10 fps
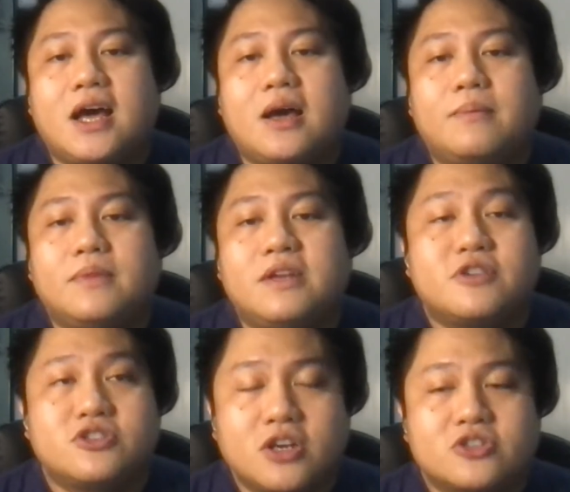
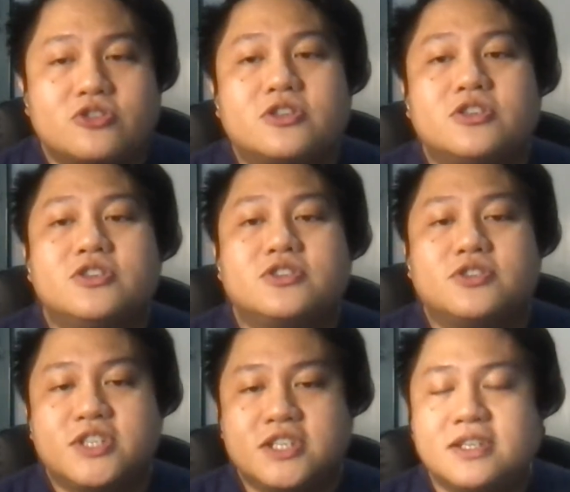
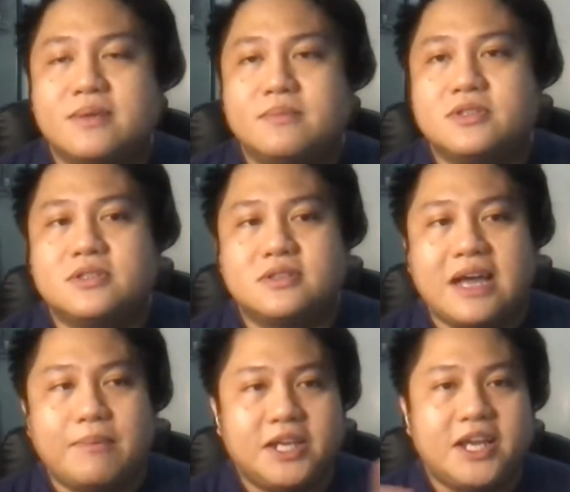infrastructures, your
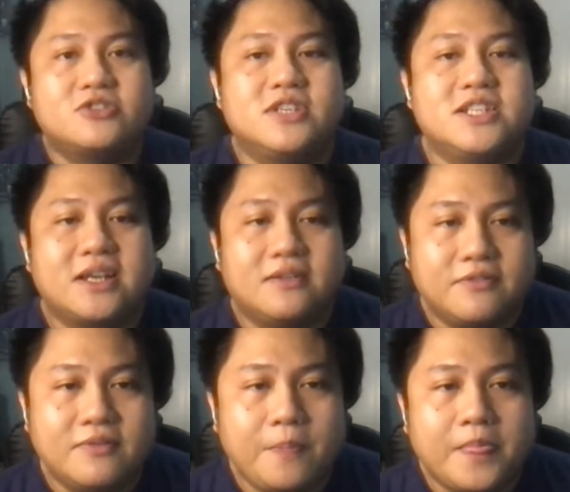systems, the application itself.